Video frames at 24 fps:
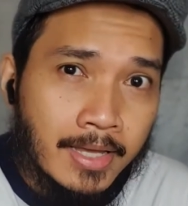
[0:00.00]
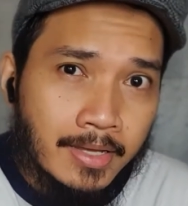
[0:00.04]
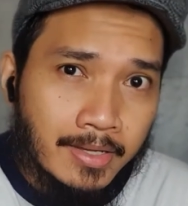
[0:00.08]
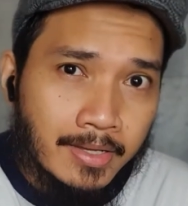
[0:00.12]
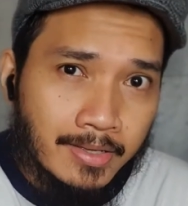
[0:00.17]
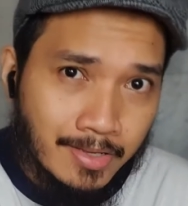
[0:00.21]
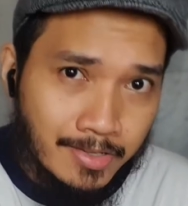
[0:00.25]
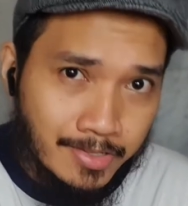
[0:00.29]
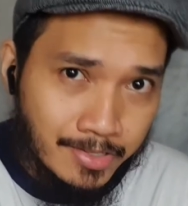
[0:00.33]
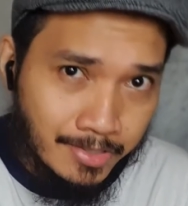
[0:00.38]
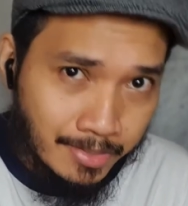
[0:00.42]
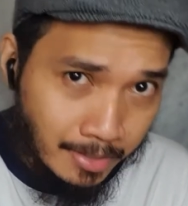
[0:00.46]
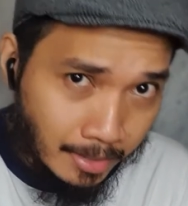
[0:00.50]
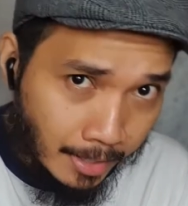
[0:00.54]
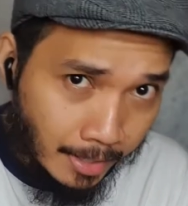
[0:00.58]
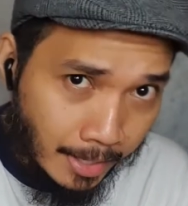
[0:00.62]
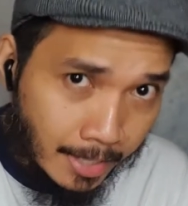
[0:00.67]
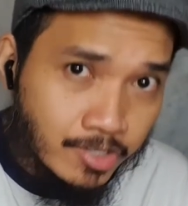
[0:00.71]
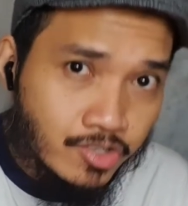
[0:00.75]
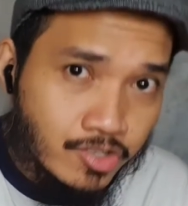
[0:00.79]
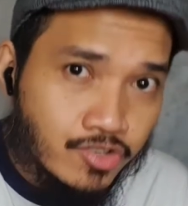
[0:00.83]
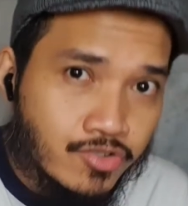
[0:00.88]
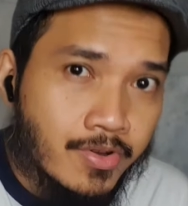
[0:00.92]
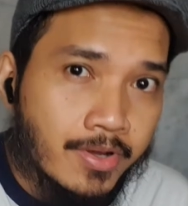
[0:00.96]
because in the
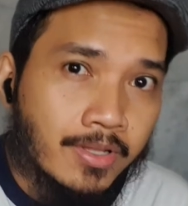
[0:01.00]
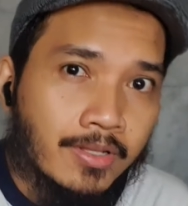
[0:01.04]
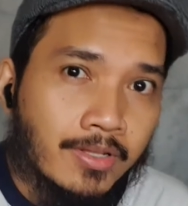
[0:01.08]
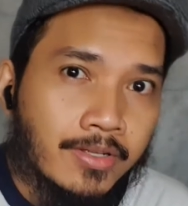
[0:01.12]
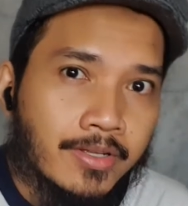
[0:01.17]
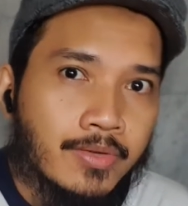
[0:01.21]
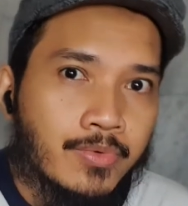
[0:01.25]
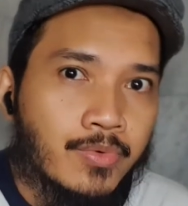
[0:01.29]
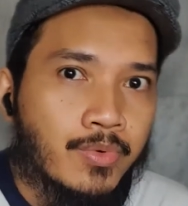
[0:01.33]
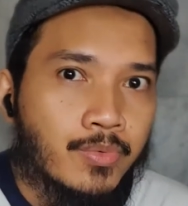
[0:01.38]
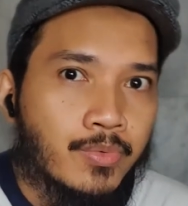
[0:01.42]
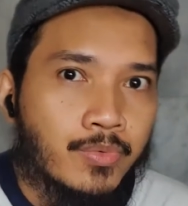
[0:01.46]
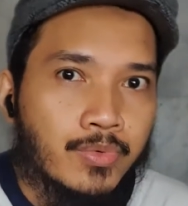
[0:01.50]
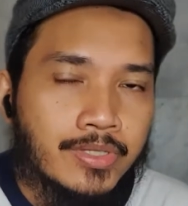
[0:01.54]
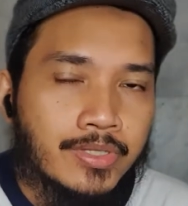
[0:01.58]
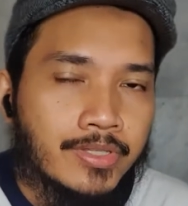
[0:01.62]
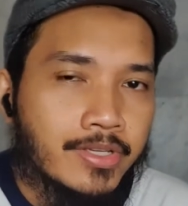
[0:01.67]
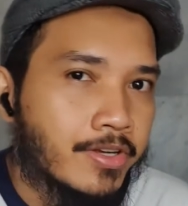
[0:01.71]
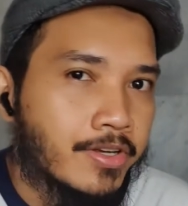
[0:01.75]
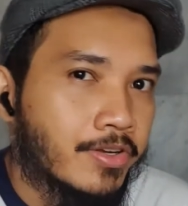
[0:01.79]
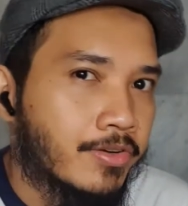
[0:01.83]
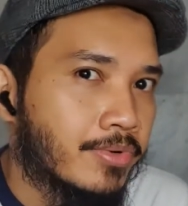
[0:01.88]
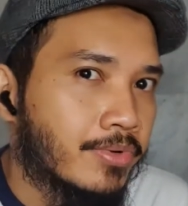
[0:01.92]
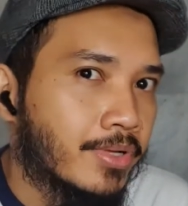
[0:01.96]
last trailer, we
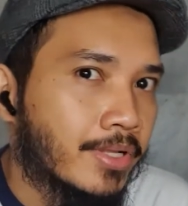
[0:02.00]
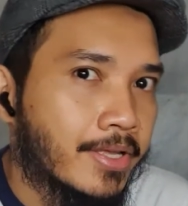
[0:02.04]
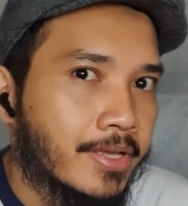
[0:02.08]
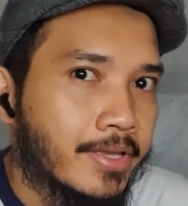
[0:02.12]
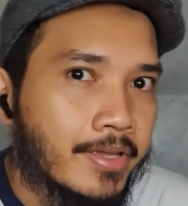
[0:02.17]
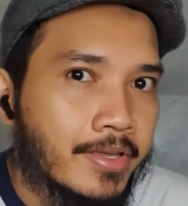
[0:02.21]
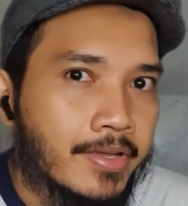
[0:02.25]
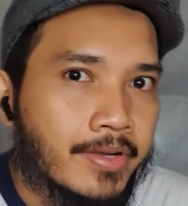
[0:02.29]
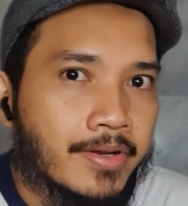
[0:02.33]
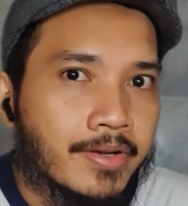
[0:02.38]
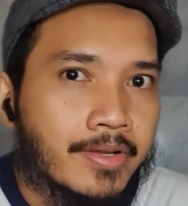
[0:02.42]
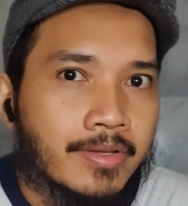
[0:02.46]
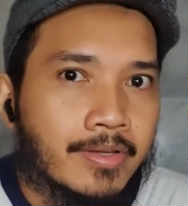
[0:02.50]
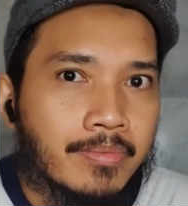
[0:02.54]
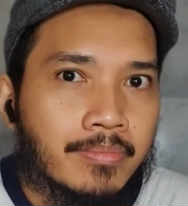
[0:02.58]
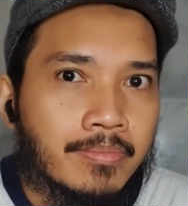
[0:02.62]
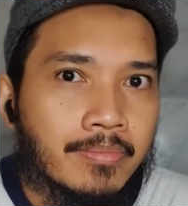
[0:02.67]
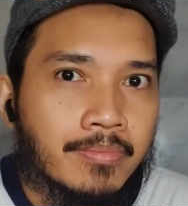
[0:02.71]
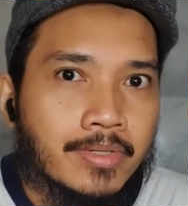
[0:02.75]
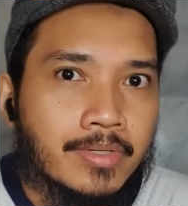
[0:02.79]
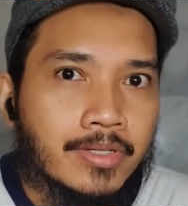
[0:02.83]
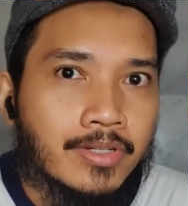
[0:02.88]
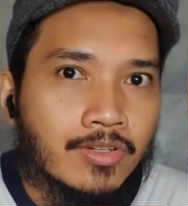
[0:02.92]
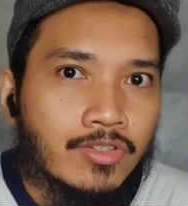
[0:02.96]
didn't really hear him,
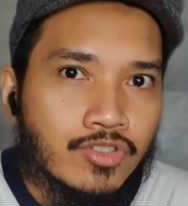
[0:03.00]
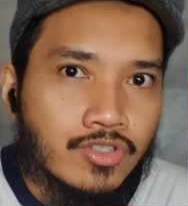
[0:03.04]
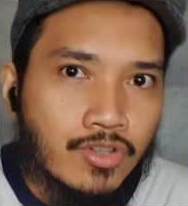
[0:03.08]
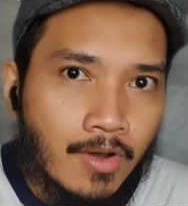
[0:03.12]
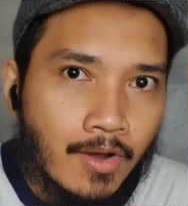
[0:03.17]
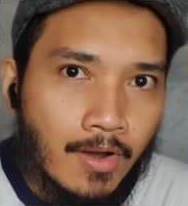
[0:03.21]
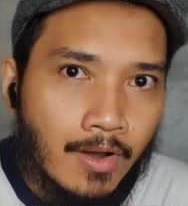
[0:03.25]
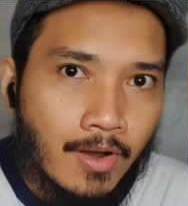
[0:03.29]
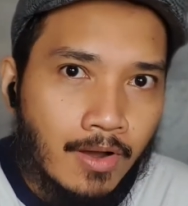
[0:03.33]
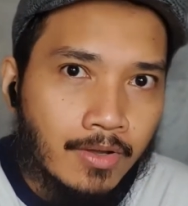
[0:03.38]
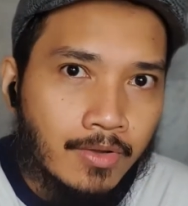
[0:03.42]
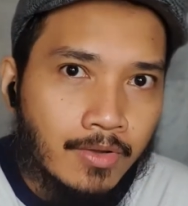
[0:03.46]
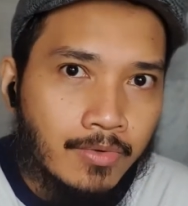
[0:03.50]
you know, talk.